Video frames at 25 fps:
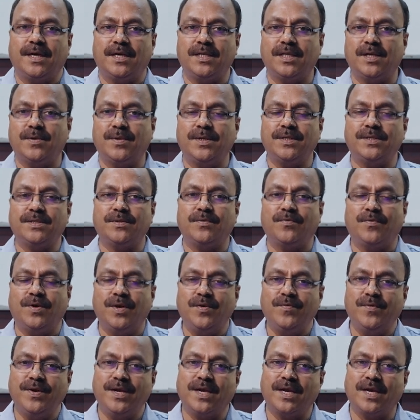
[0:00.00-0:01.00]
Otherwise
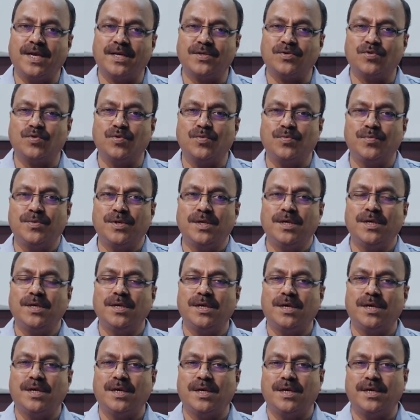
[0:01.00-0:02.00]
one way classroom
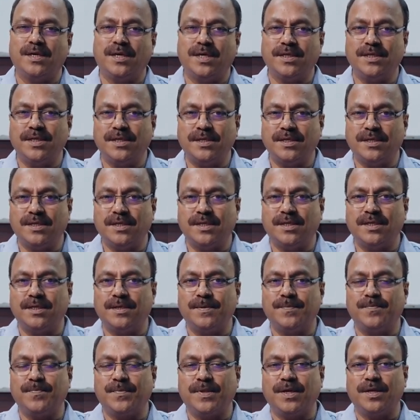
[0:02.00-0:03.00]
uh, doesn't
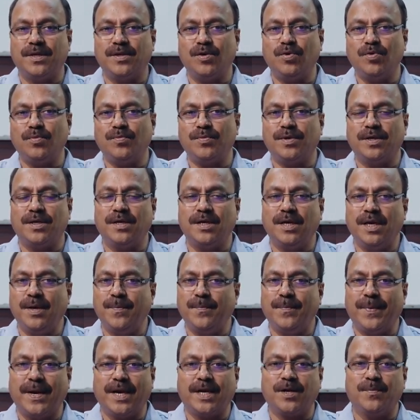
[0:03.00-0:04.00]
uh, you know uh,
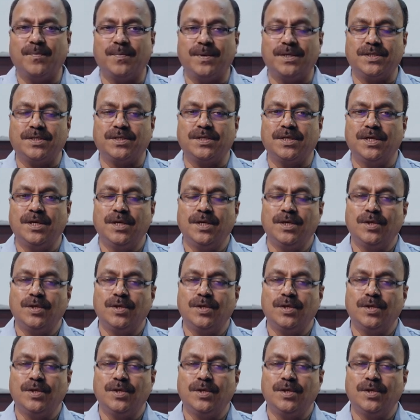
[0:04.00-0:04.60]
impact much.